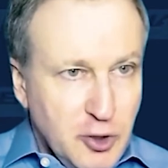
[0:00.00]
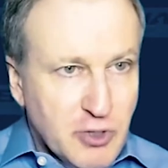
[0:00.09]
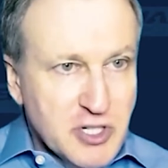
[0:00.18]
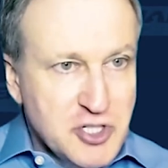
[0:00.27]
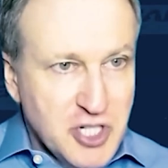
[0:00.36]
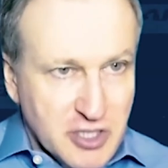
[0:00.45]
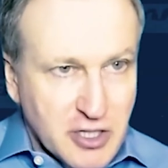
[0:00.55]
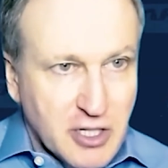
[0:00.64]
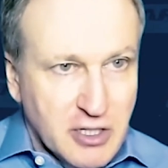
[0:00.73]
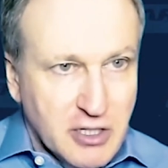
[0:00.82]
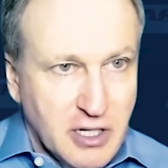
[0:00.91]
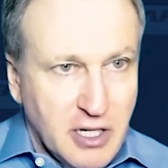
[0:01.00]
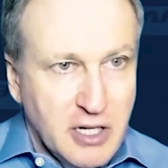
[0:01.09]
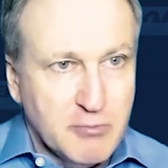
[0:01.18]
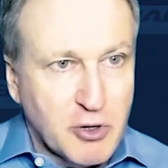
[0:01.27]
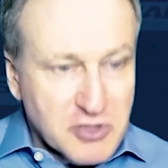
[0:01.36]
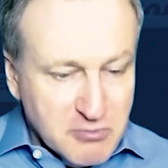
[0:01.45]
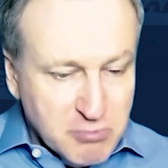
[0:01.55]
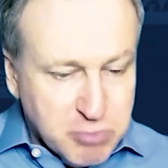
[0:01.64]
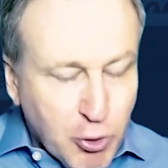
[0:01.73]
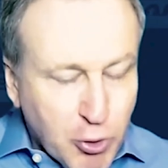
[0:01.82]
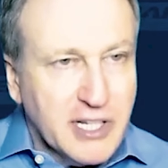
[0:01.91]
your agenda and most
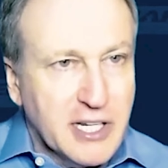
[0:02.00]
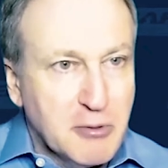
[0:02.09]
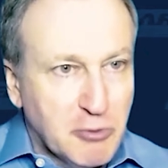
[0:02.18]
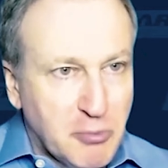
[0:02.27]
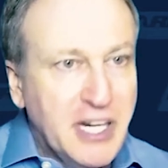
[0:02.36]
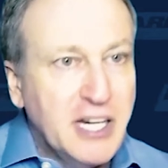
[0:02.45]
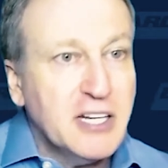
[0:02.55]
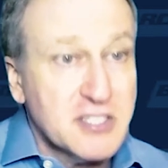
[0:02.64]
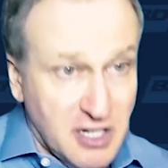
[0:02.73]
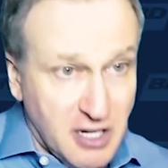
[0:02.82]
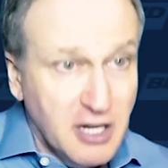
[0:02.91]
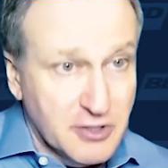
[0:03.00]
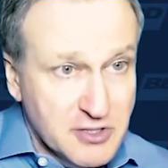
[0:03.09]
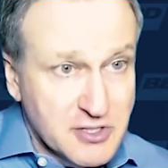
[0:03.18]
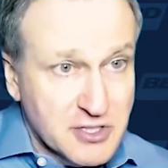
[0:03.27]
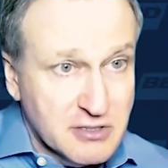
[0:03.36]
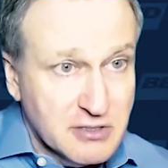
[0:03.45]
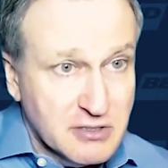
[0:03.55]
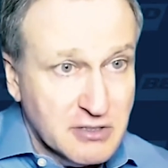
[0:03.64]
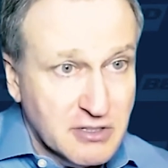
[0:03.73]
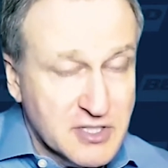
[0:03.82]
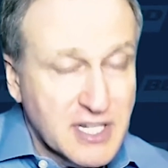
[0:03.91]
importantly, repeat it to others,
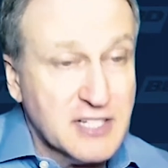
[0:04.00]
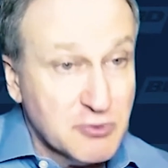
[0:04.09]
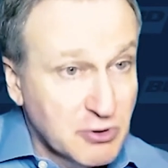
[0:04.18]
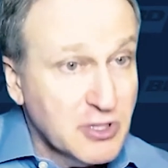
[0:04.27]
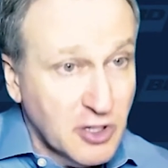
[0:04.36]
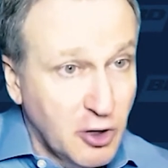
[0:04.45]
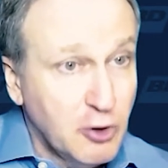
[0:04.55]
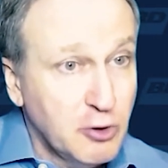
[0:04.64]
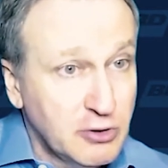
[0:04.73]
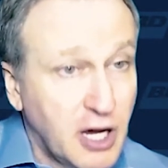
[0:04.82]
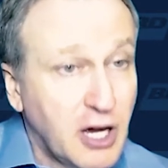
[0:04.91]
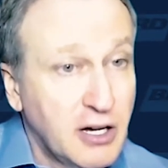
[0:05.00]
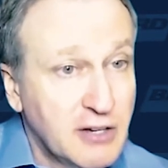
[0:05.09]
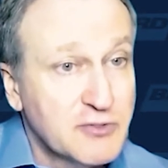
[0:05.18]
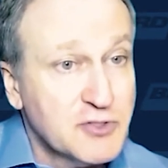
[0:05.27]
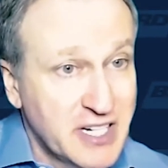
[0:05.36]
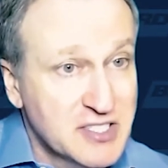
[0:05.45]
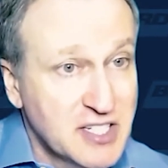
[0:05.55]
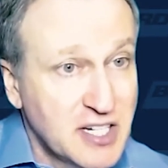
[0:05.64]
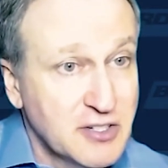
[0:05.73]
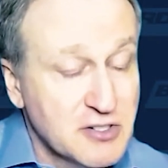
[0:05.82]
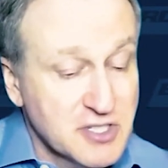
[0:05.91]
because that's really the goal of
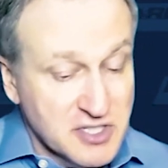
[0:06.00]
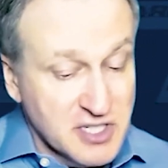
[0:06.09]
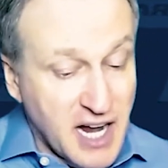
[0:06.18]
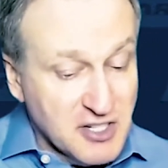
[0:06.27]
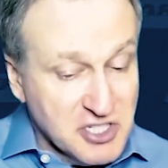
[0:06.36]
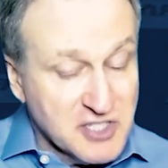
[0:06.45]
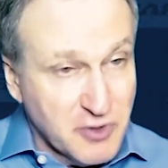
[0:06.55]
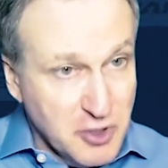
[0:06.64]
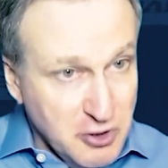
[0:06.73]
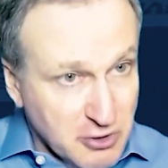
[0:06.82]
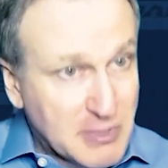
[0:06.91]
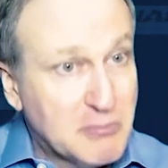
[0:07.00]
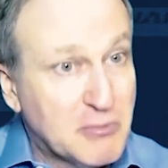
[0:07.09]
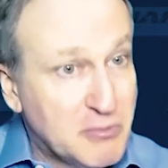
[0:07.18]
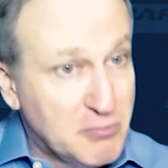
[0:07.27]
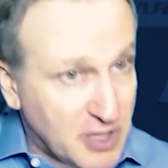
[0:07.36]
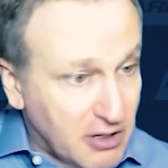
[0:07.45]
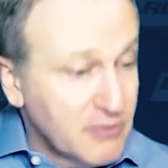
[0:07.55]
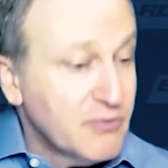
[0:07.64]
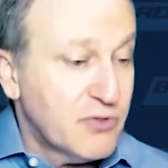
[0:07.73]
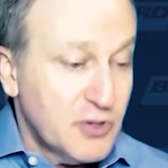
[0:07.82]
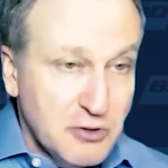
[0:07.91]
transcenders is not just for you to remember it, but
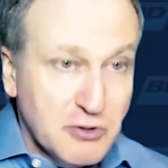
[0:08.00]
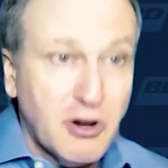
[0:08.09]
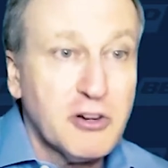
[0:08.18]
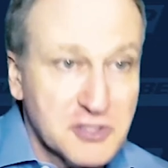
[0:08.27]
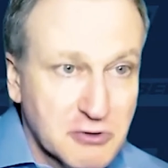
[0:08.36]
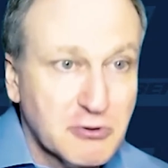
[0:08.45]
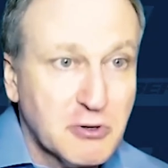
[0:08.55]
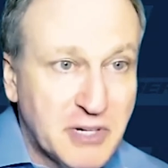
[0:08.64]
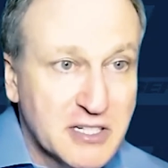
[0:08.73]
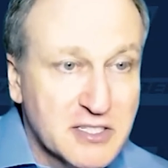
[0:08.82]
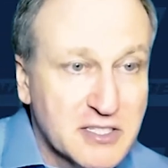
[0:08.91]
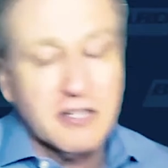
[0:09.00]
for you to also repeat it to